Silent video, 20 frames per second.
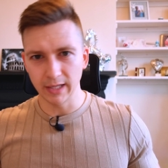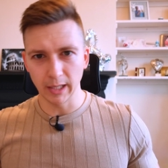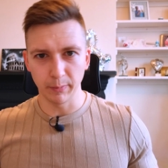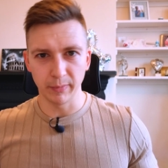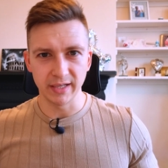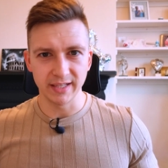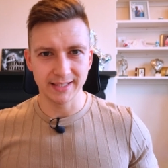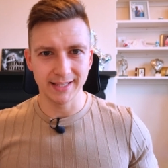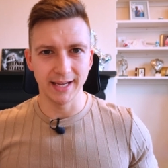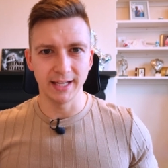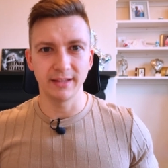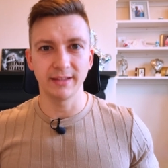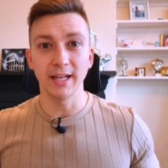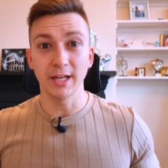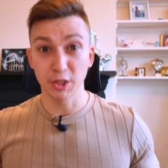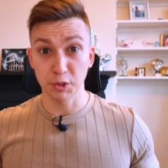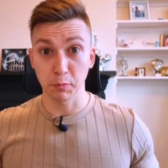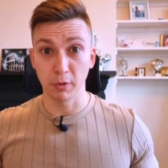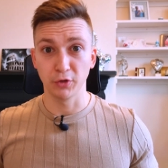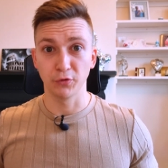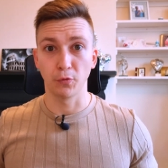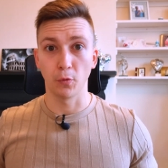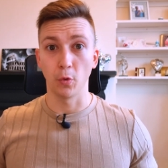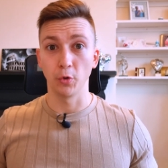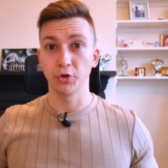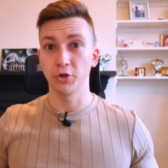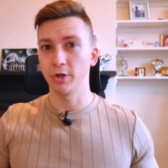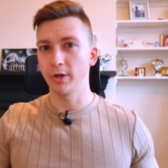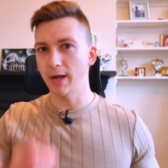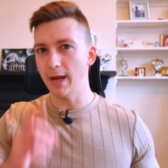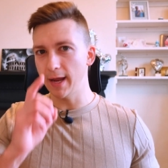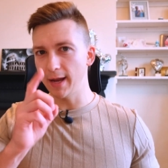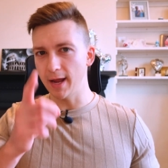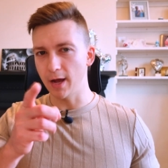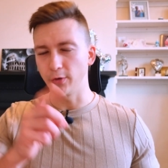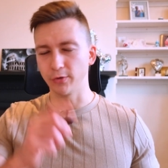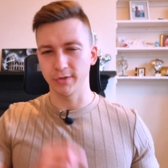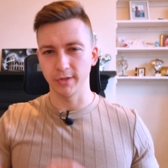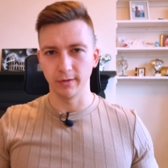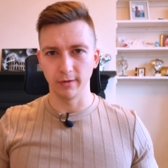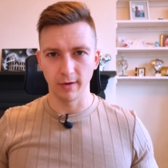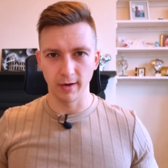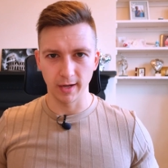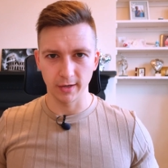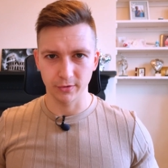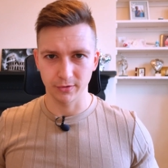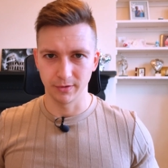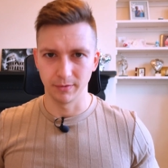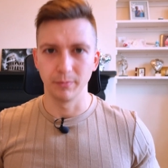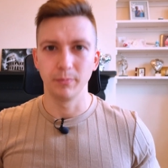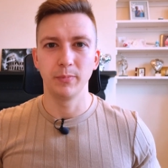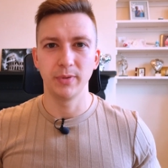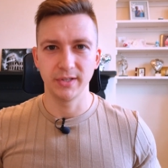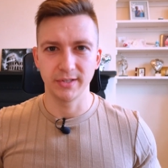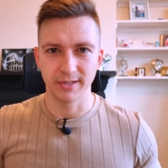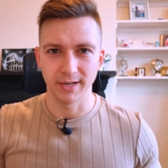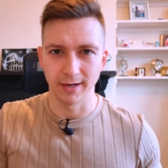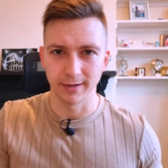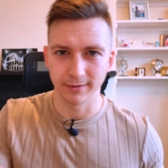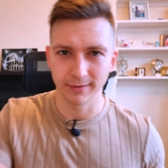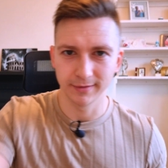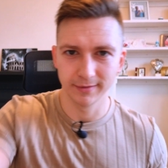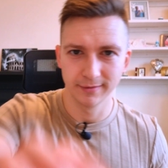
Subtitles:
that being said, thanks so much for watching, and I'll see you in the next one. Peace out.